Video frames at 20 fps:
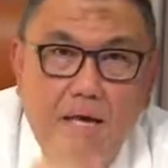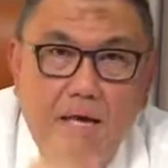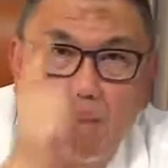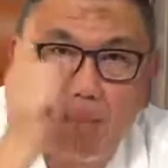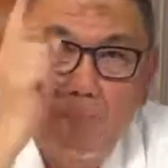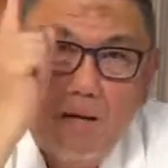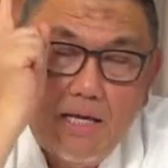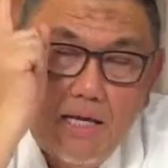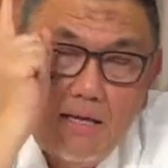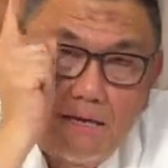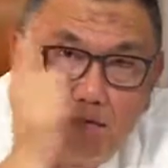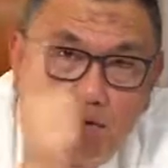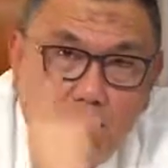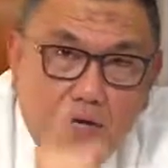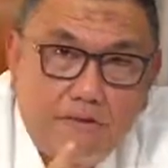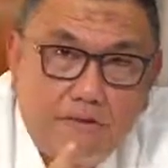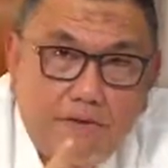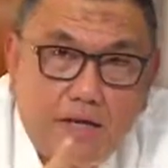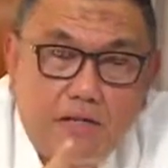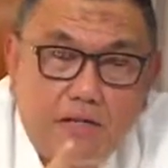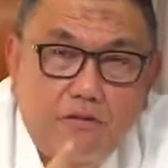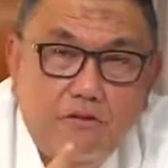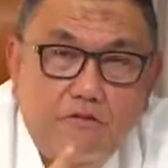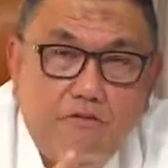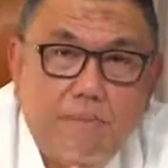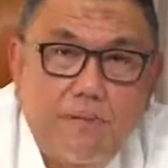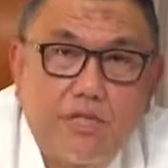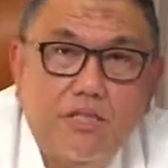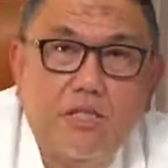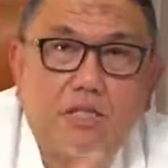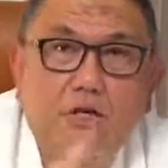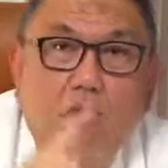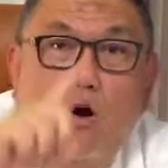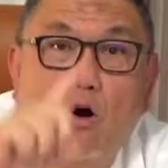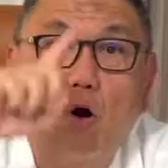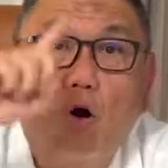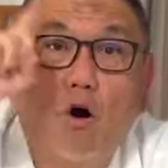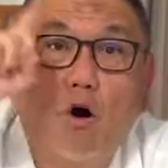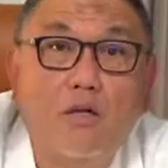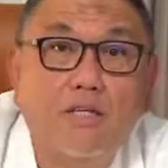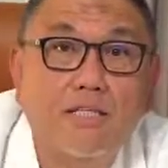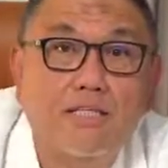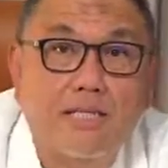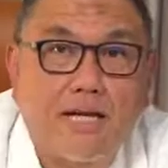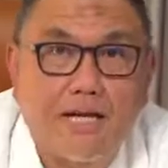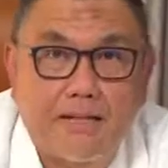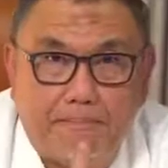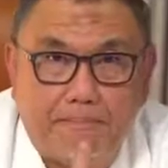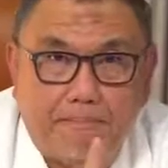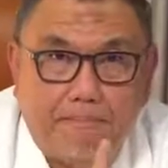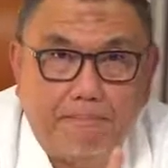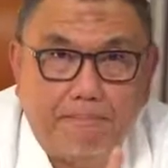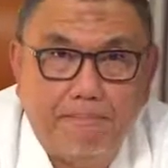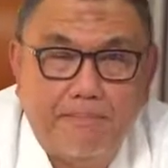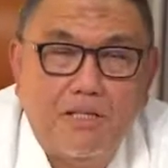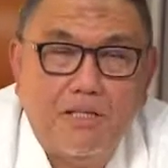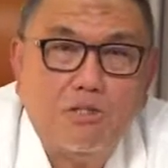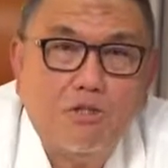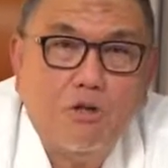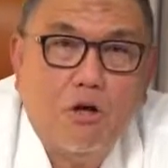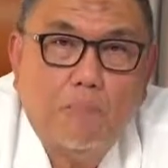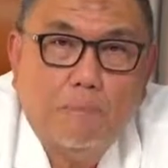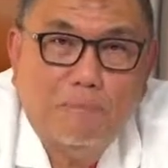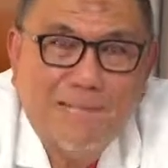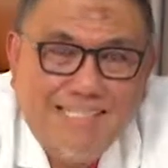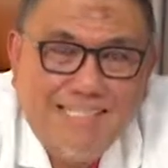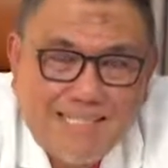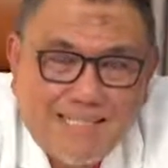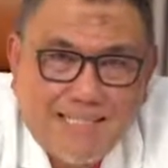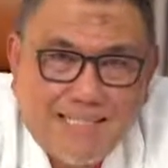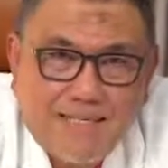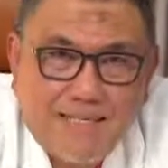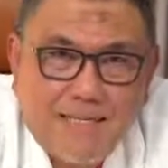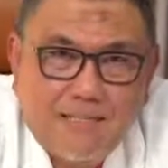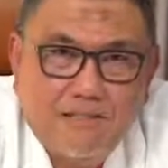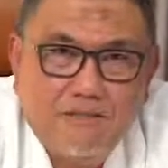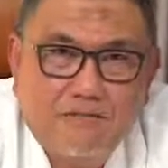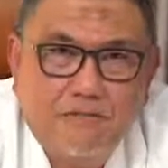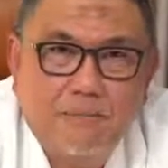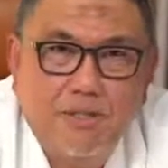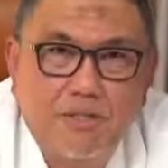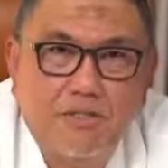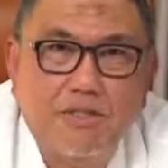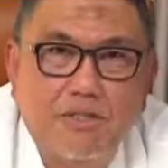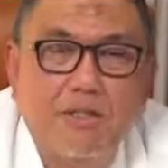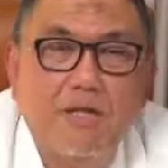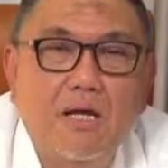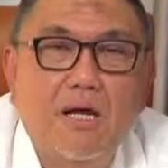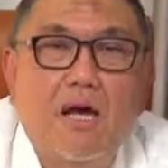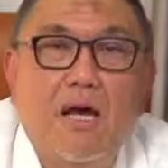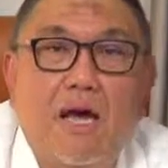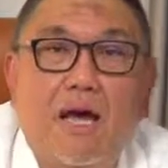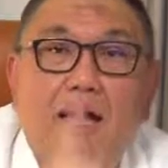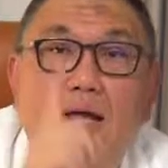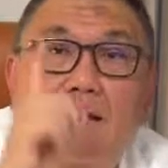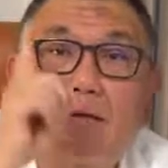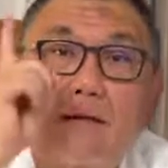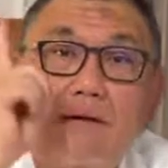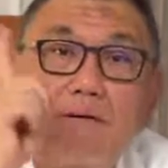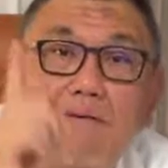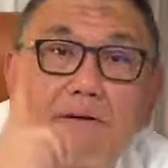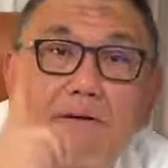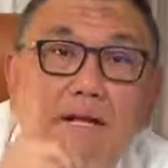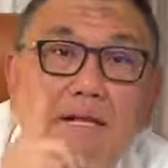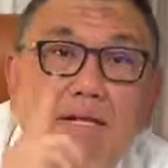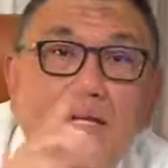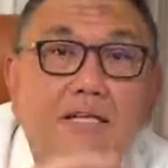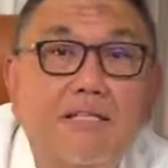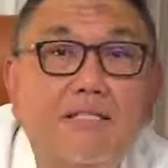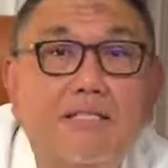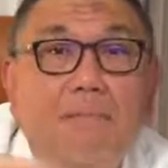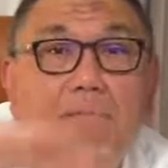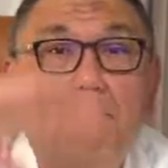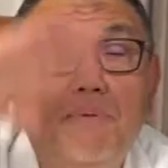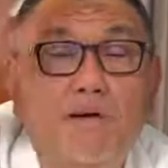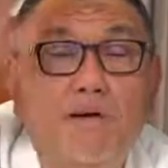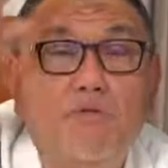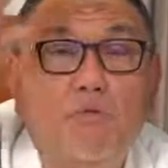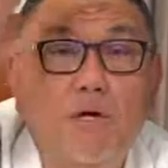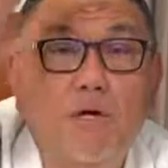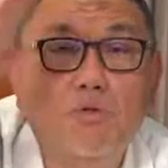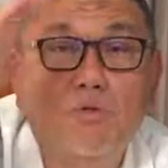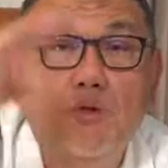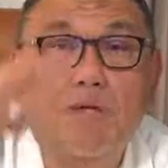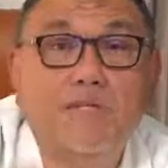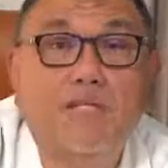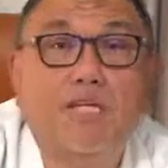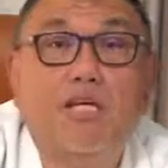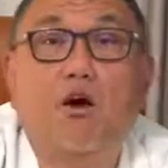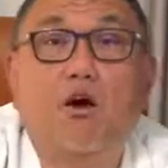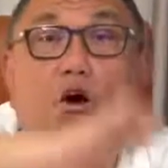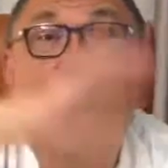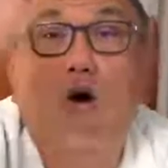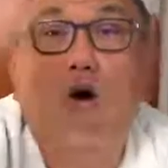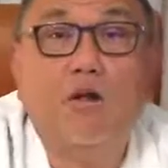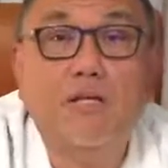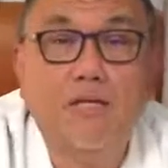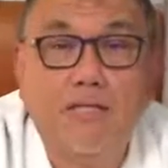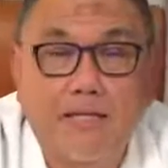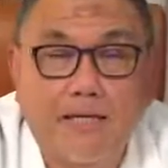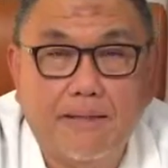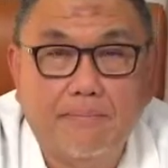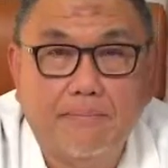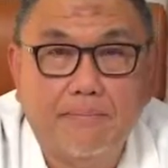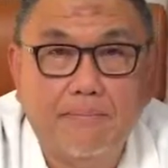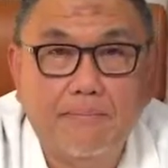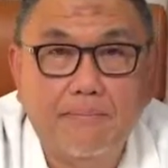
But if you have atrial fibrillation all the time, it's called persistent atrial fibrillation, and the rate is above 120 all the time.